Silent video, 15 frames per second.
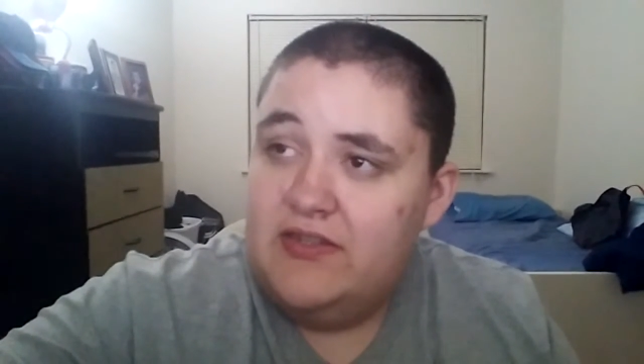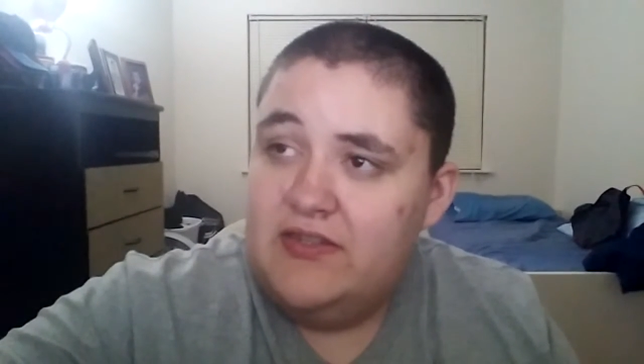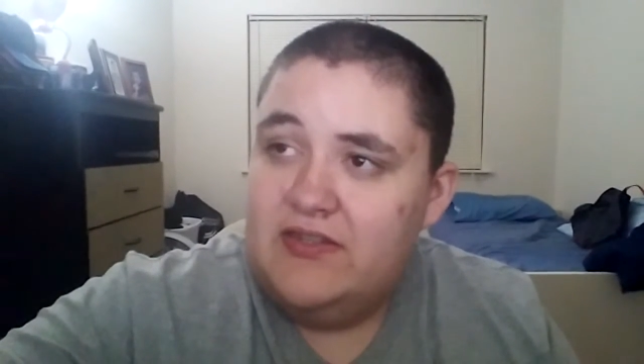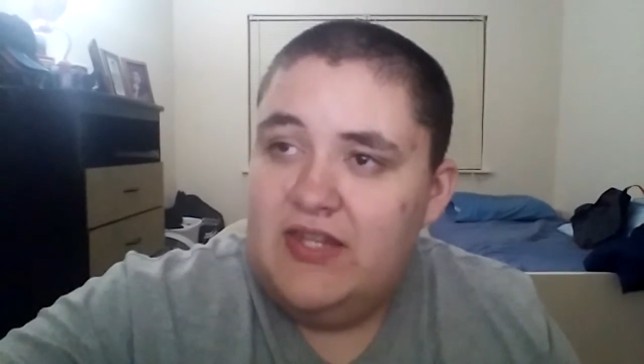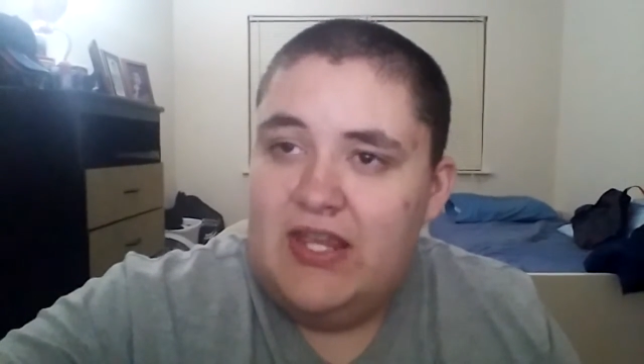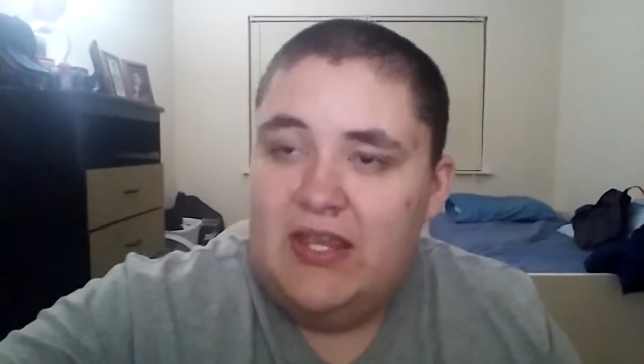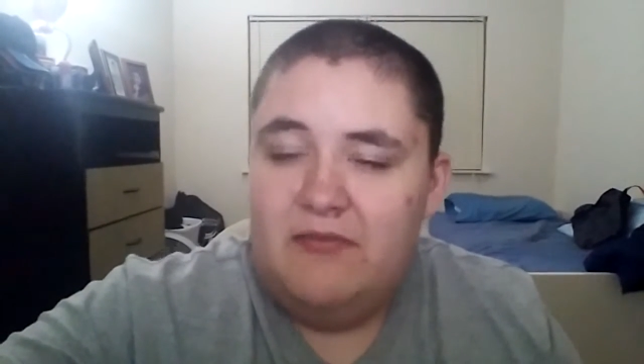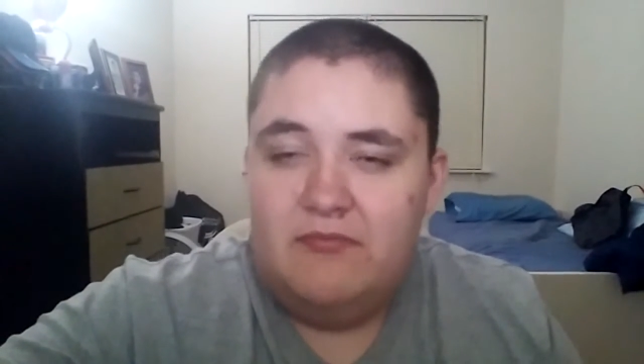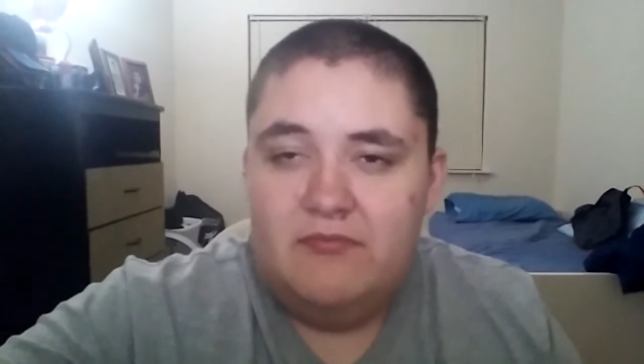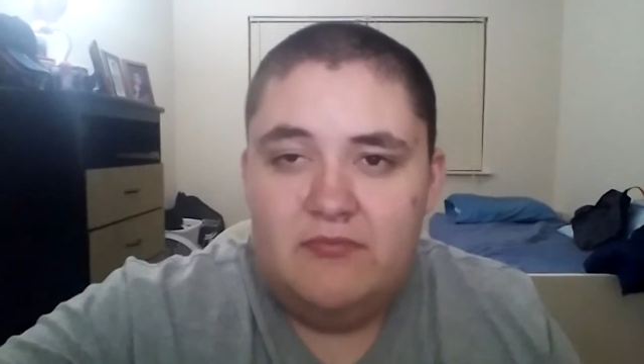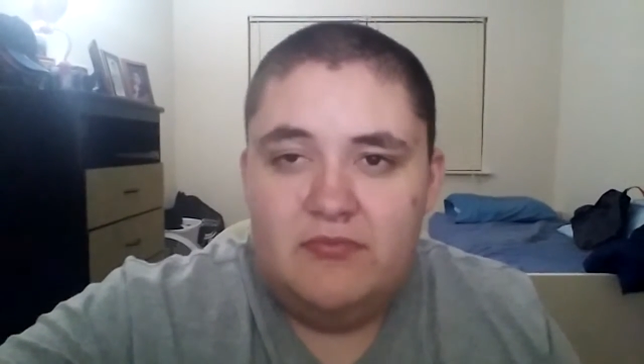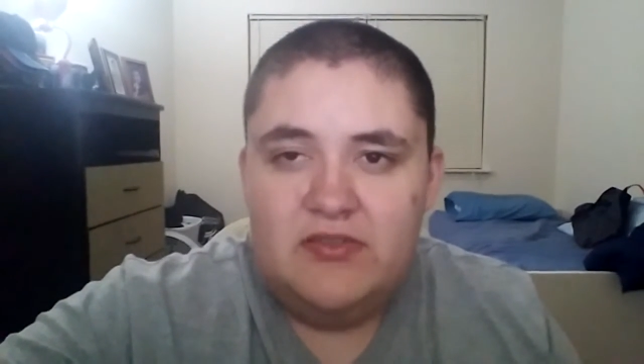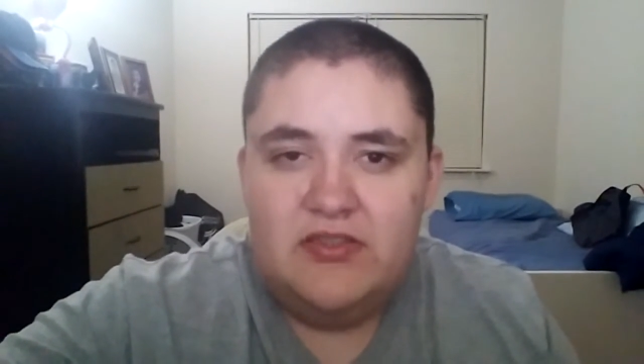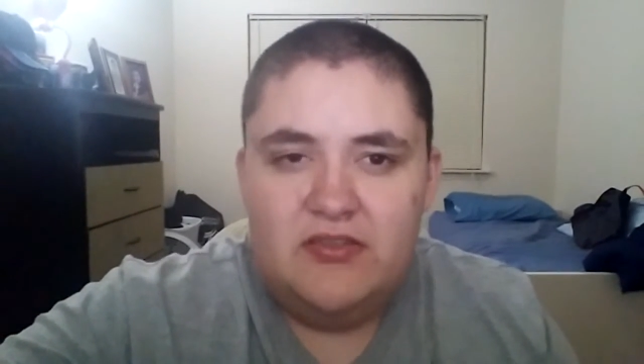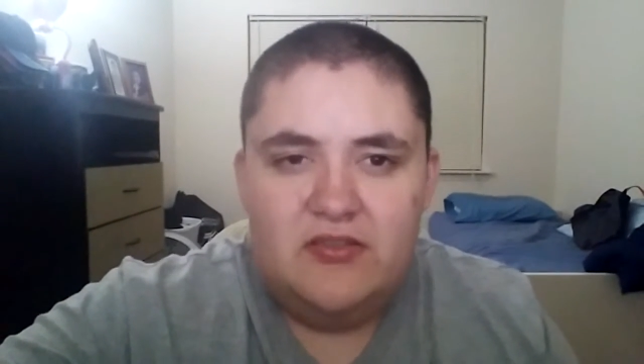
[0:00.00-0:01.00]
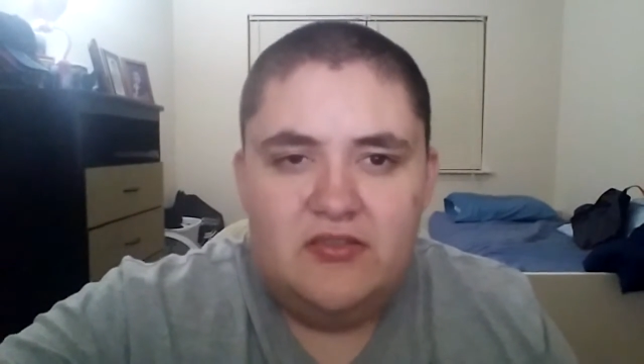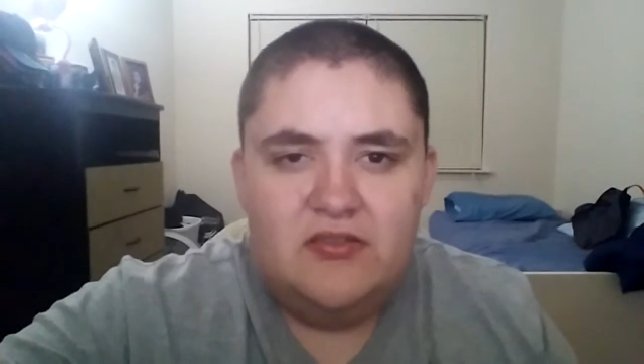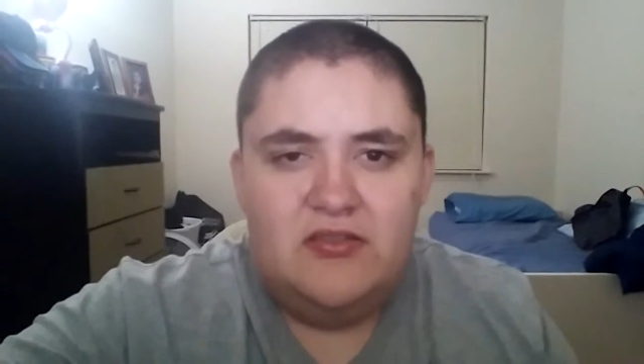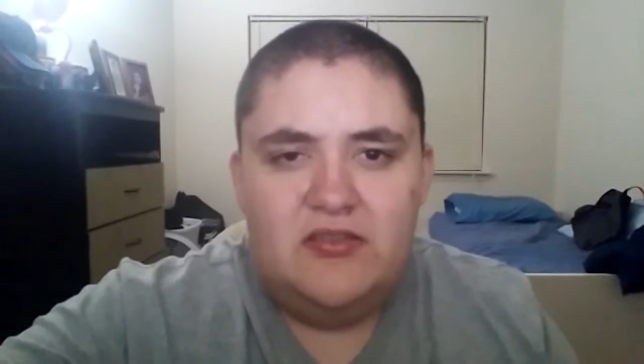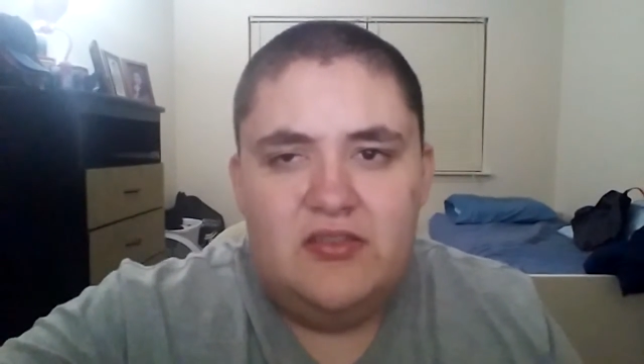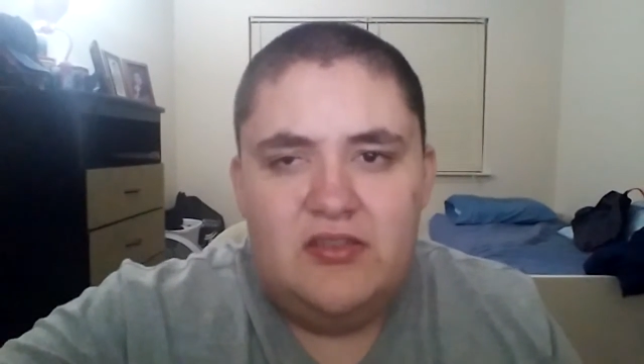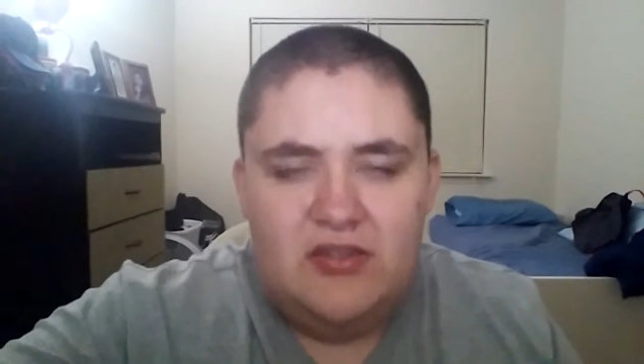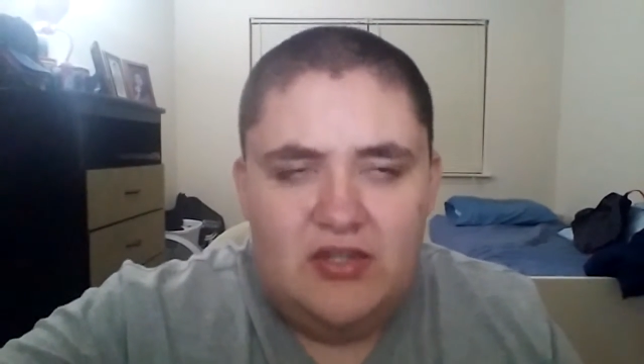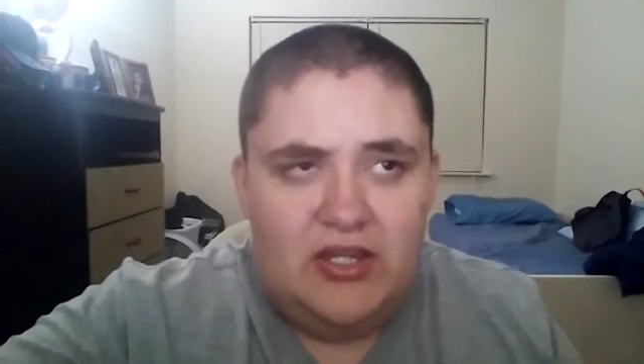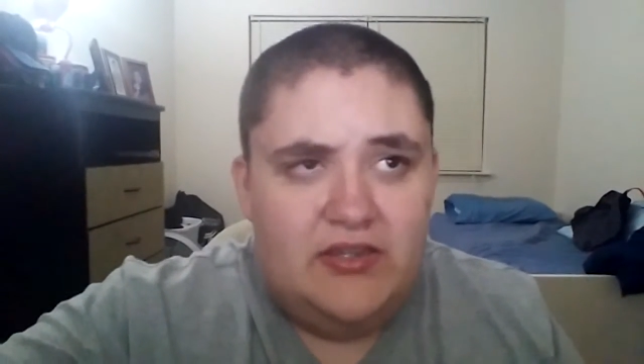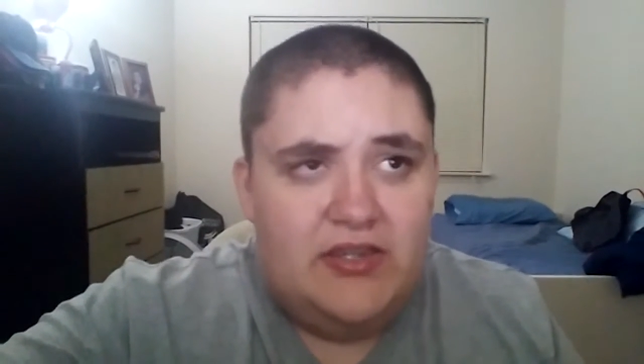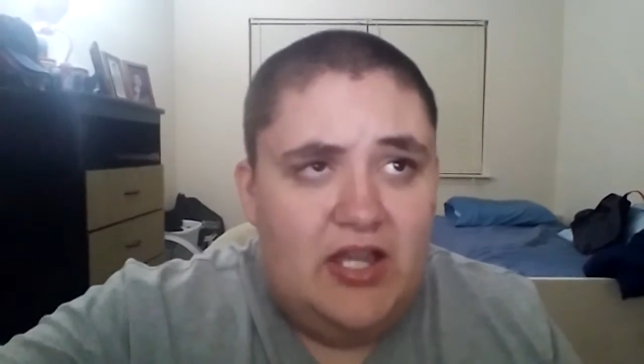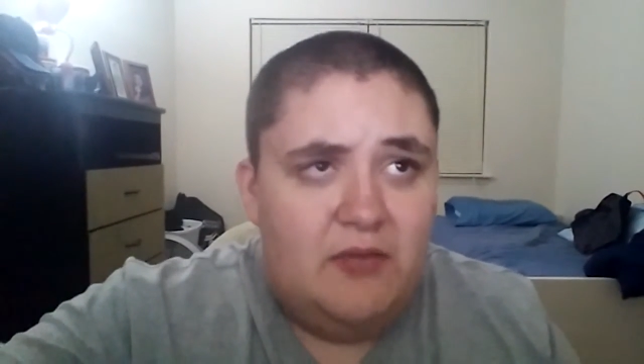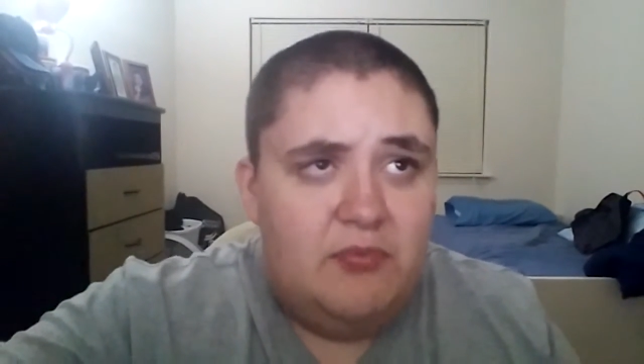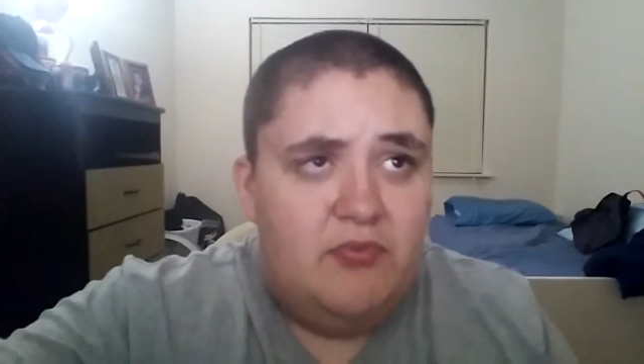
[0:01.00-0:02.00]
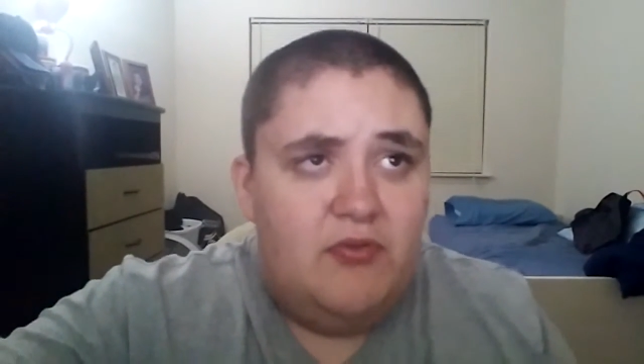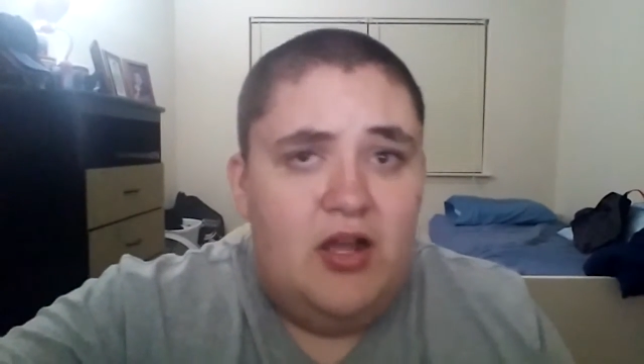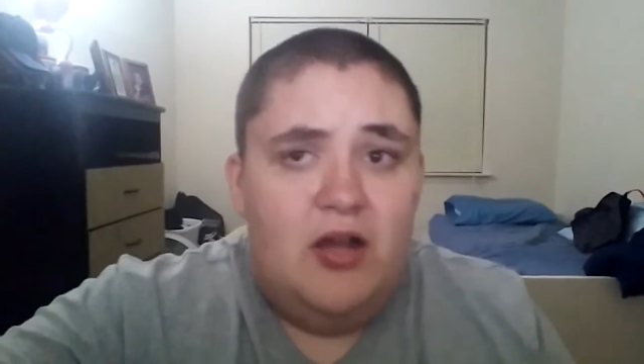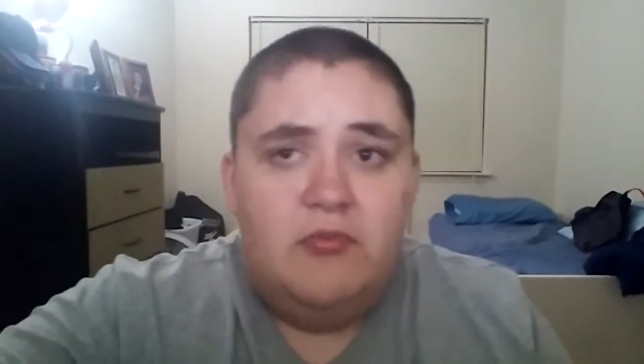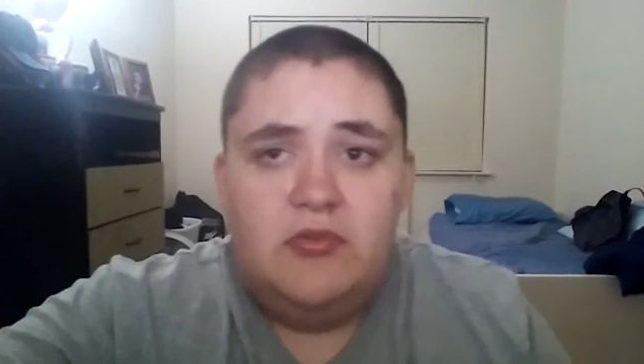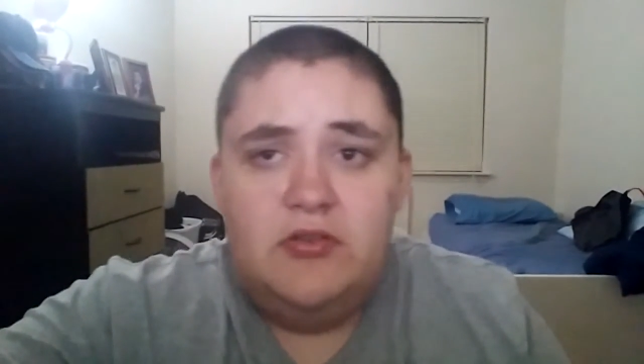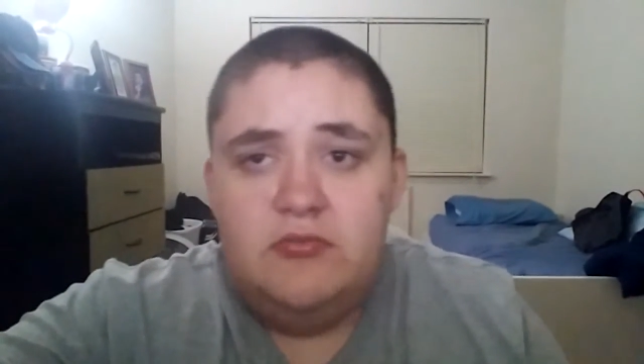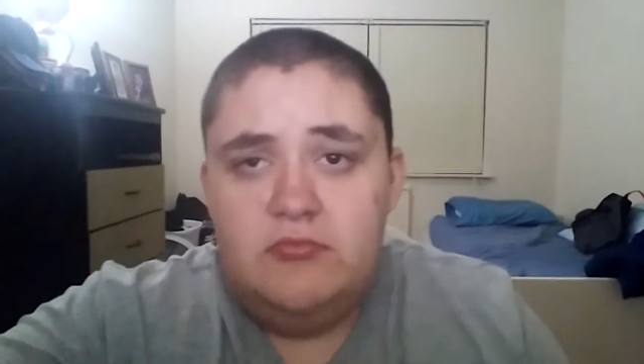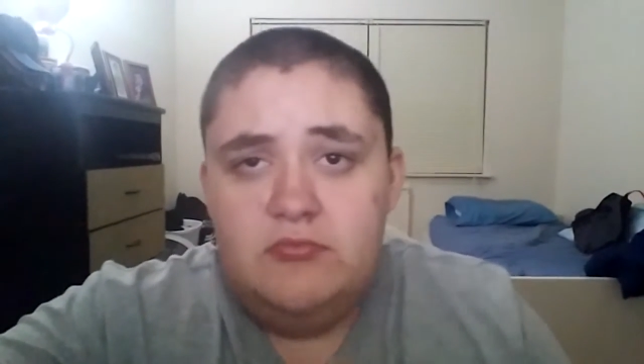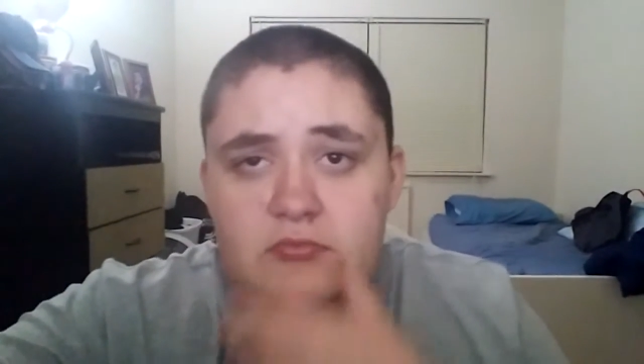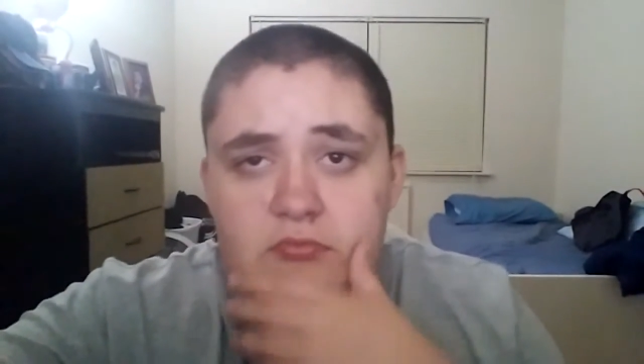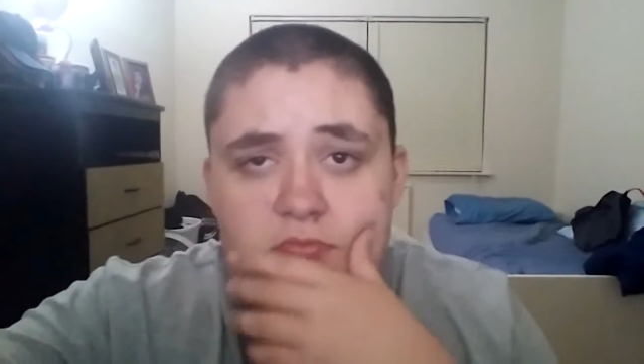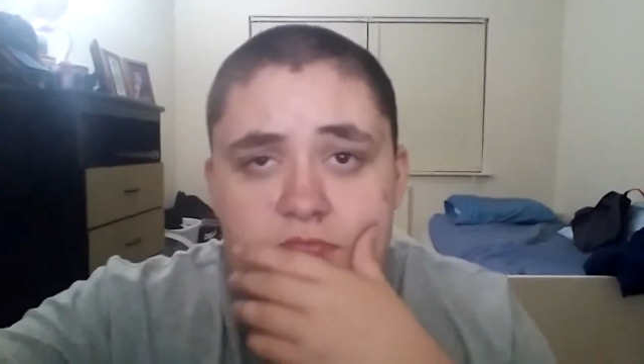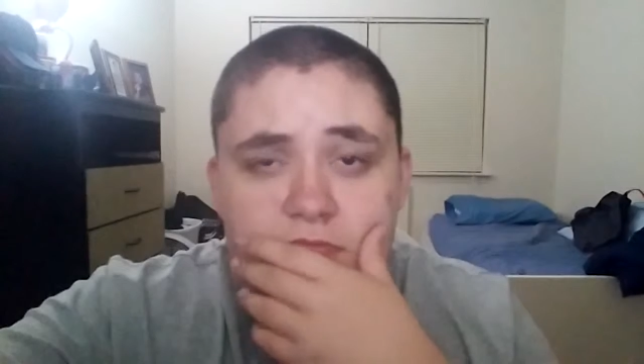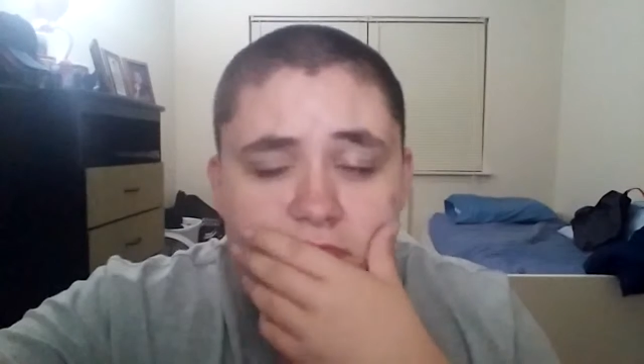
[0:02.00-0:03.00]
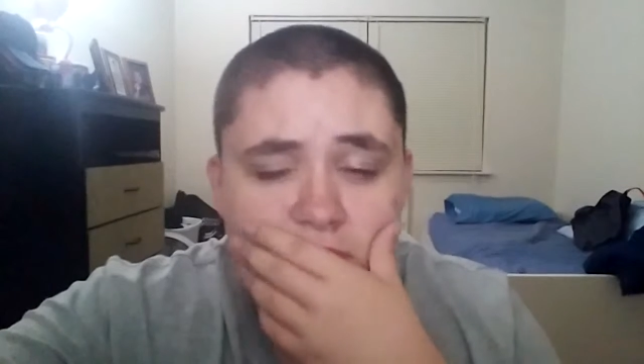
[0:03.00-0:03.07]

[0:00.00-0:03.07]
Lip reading: same exact problem